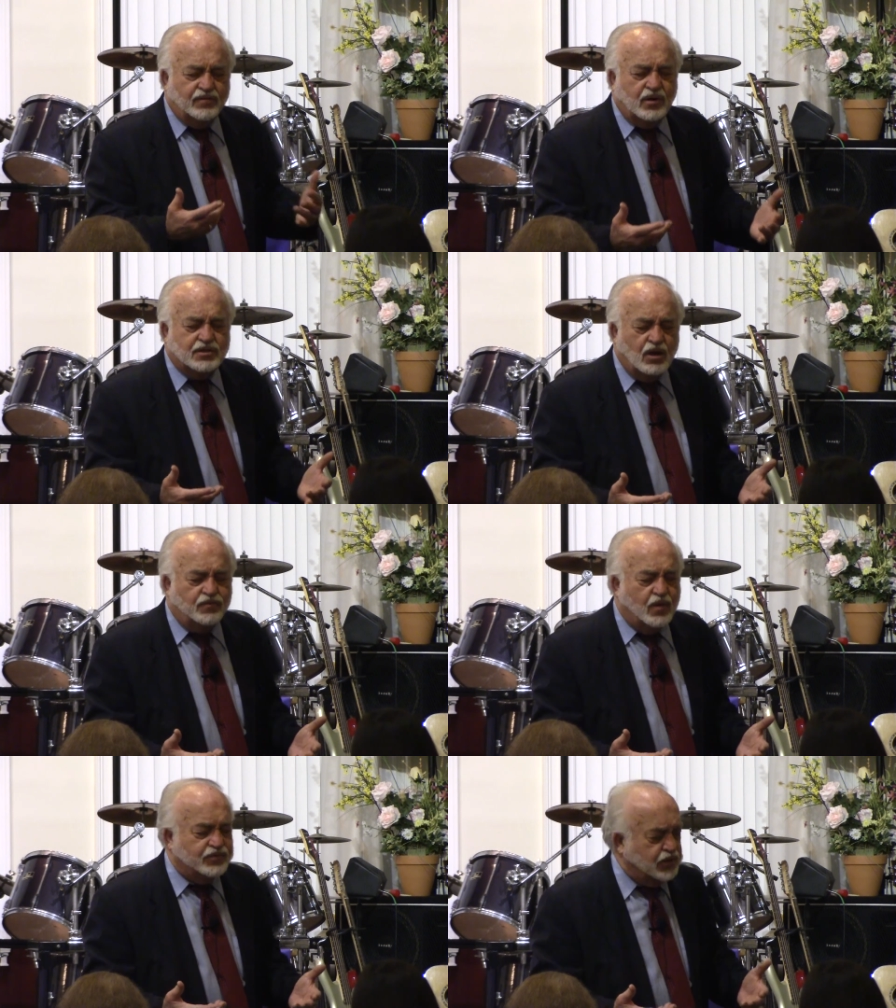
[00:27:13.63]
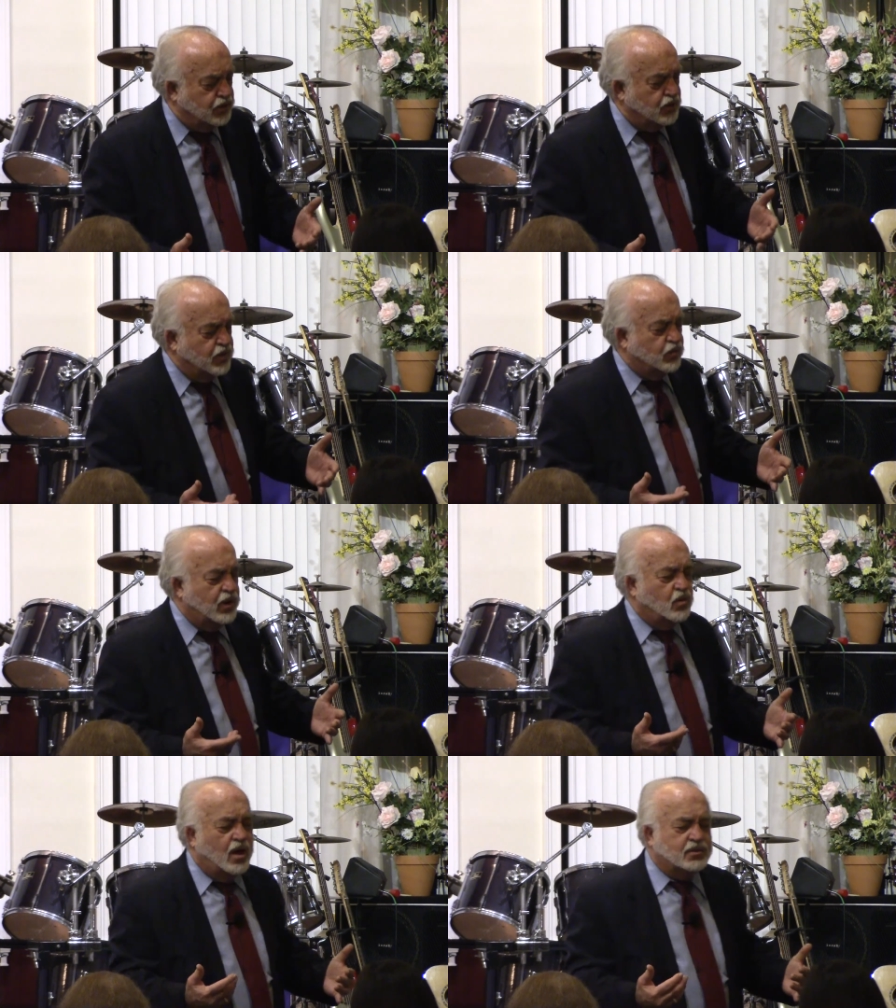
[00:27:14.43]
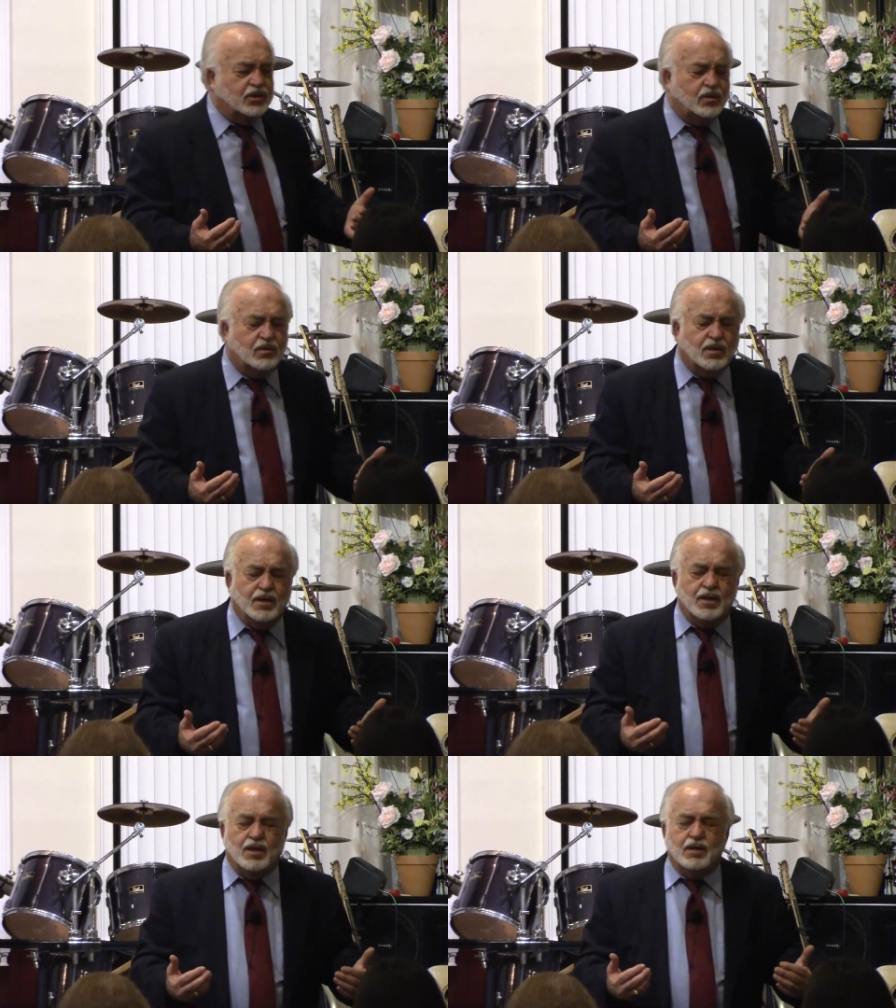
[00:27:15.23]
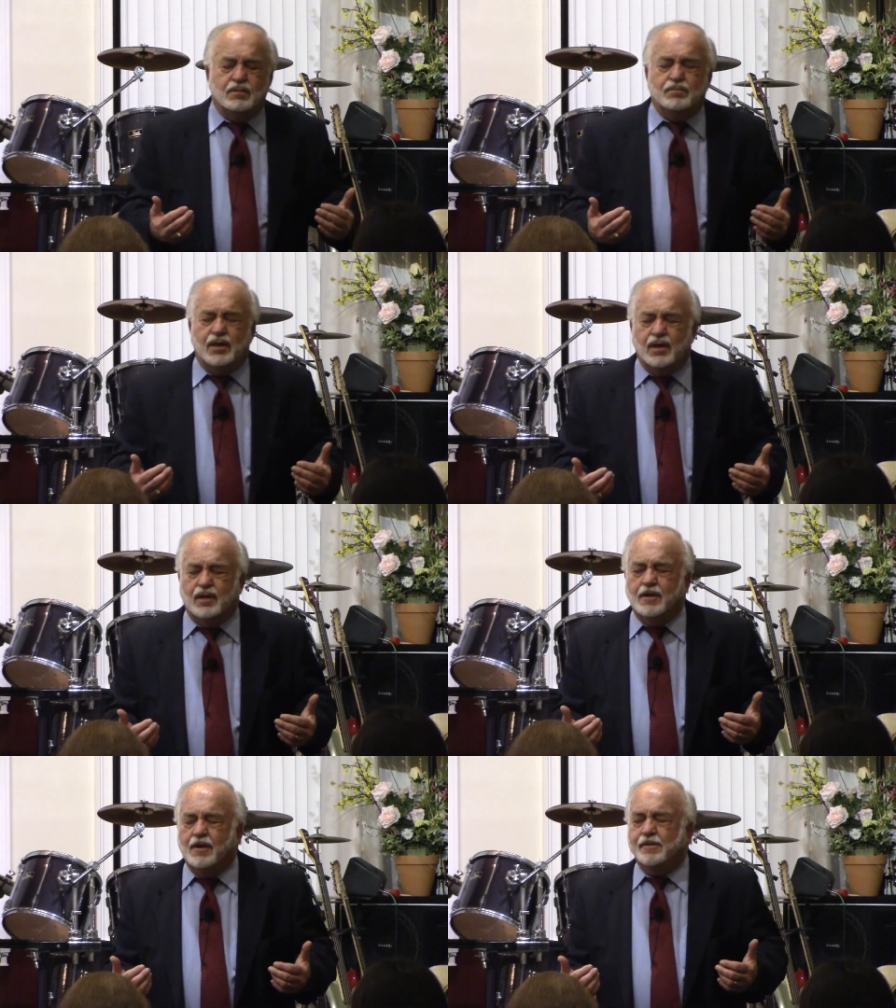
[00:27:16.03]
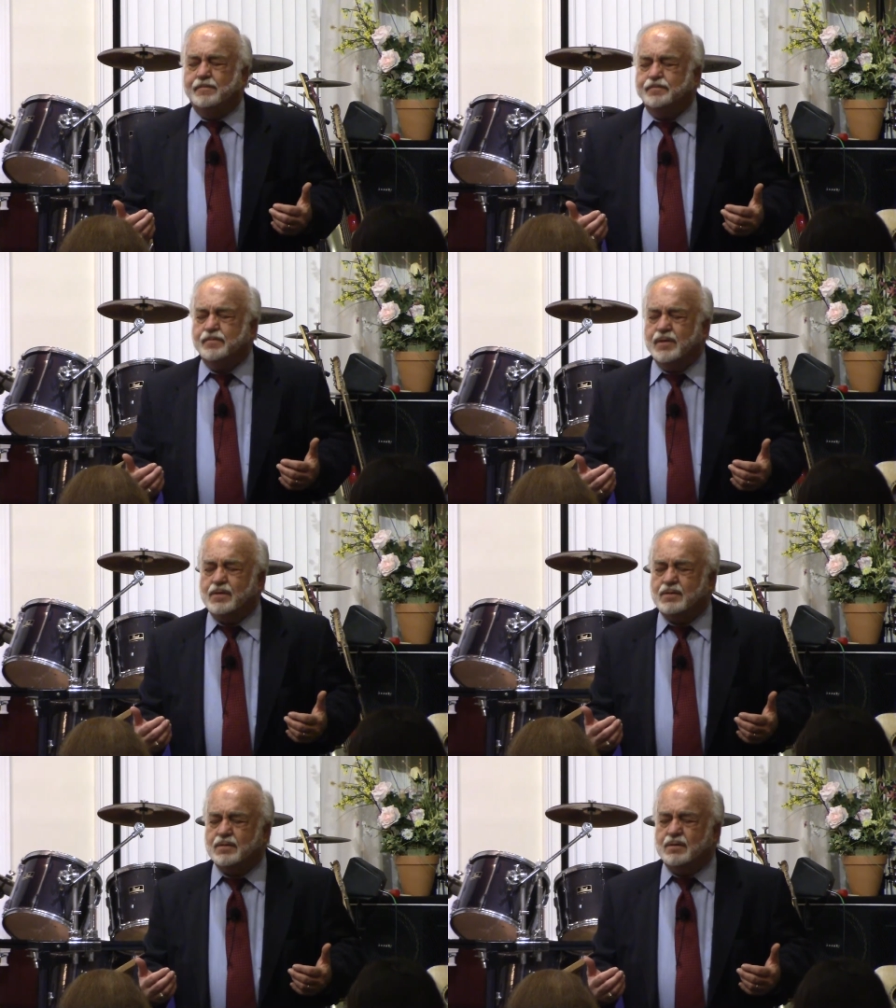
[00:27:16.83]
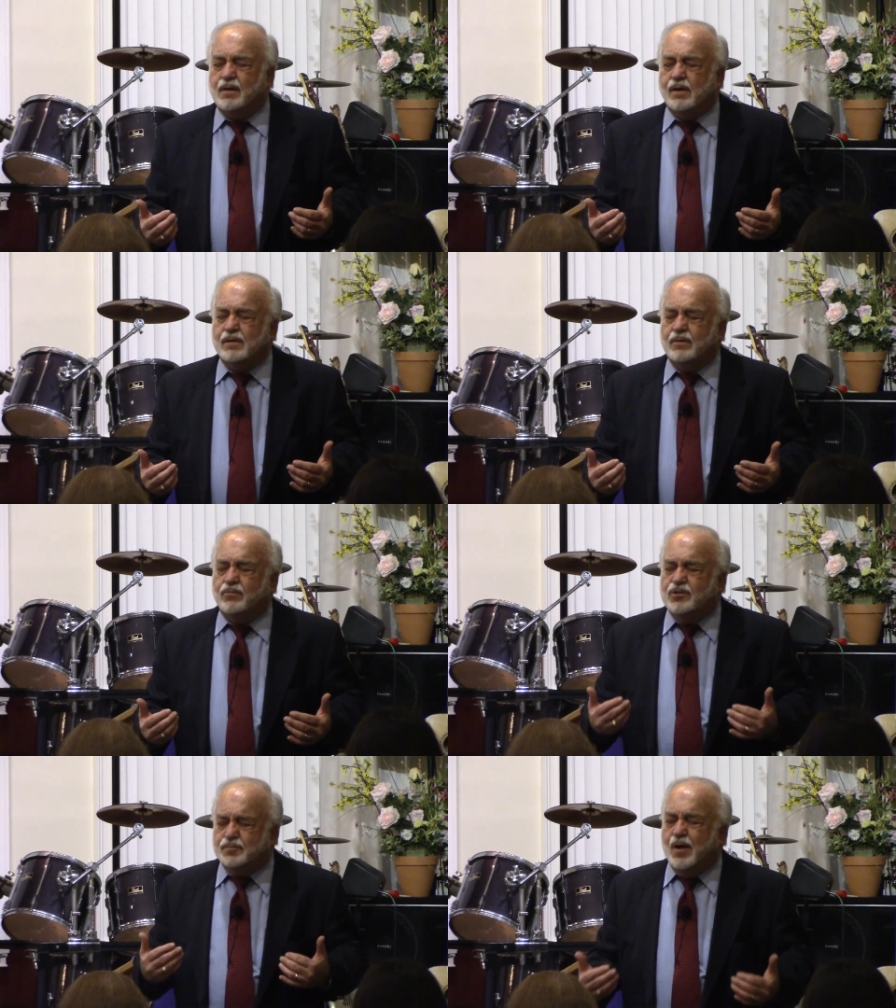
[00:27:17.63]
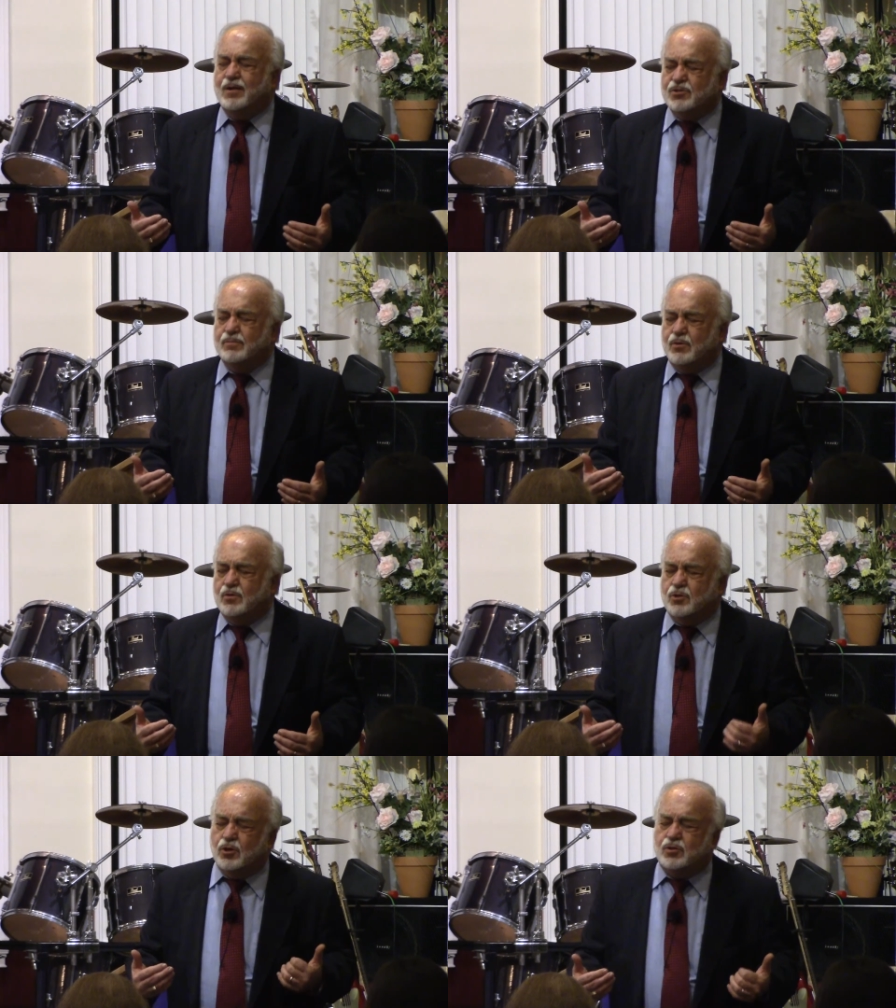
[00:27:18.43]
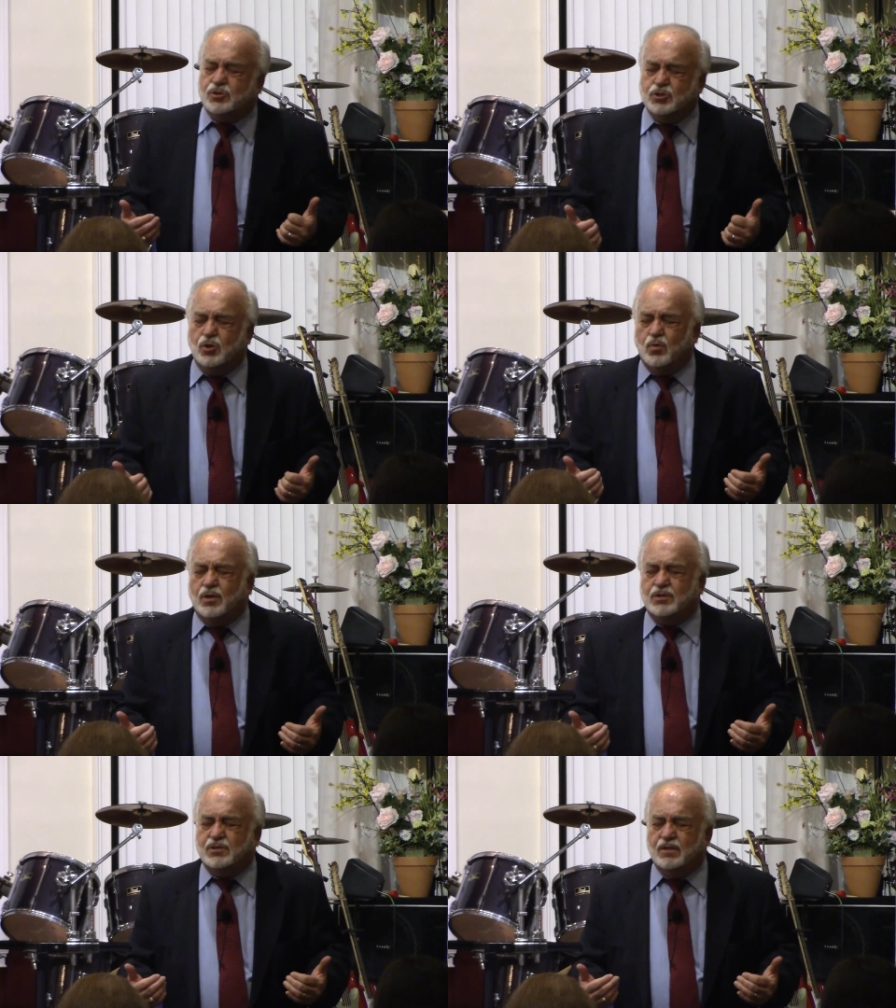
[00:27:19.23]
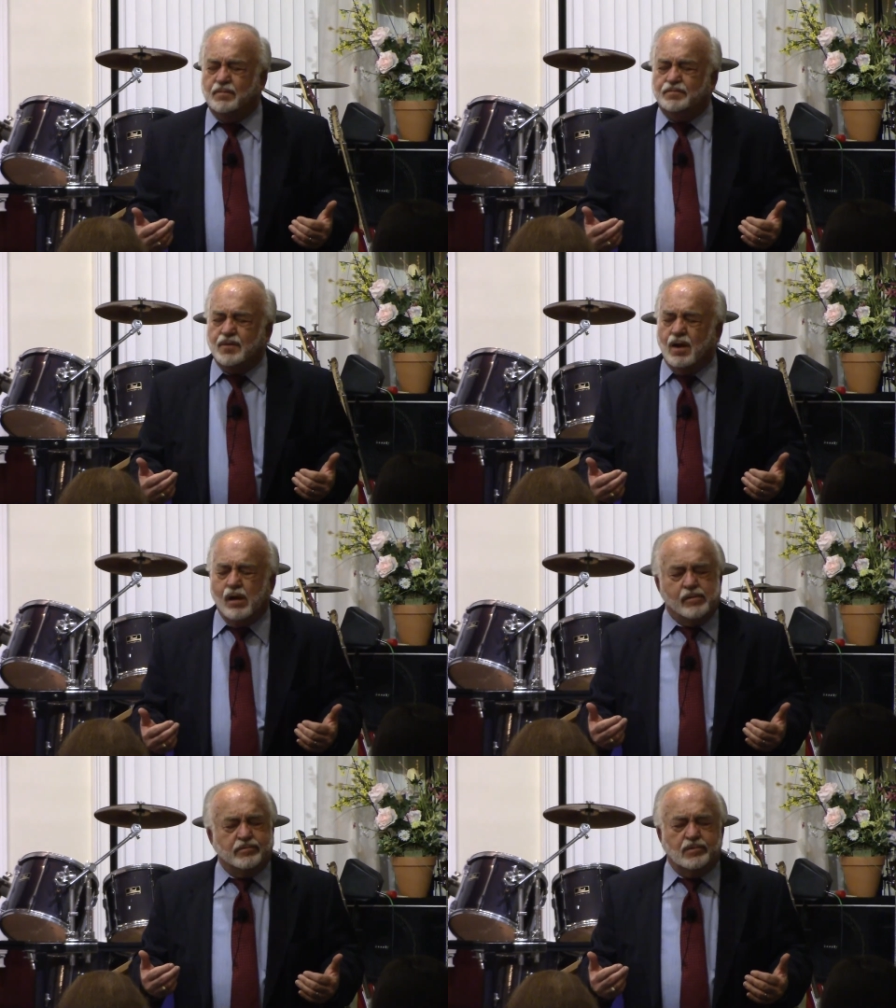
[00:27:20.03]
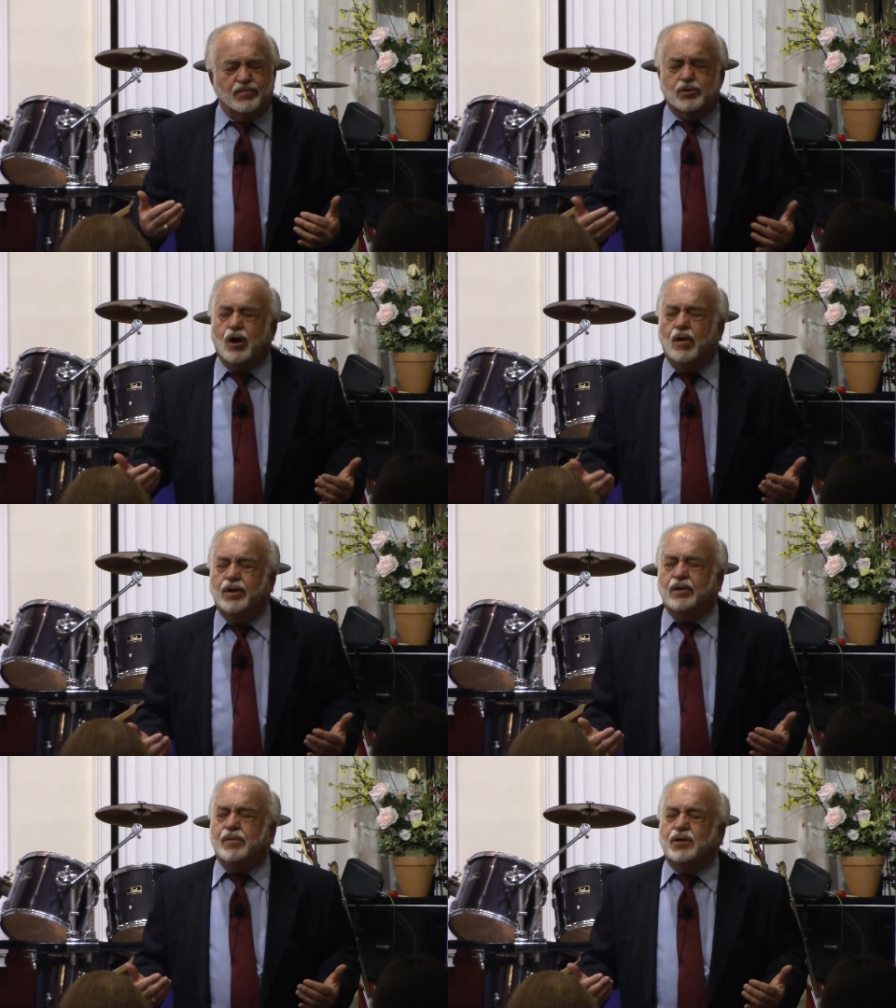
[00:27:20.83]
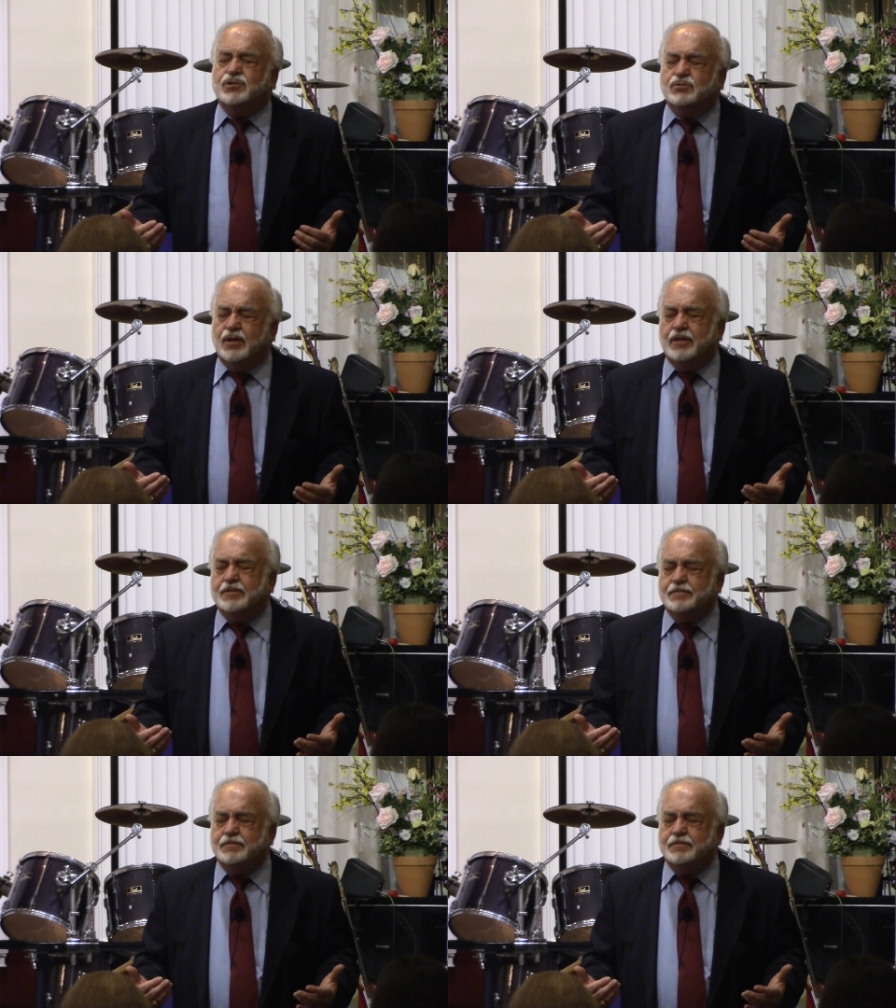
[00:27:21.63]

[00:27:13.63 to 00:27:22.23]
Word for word: give ourselves over to you and we want to be responsible, good stewards of the call in the ministry.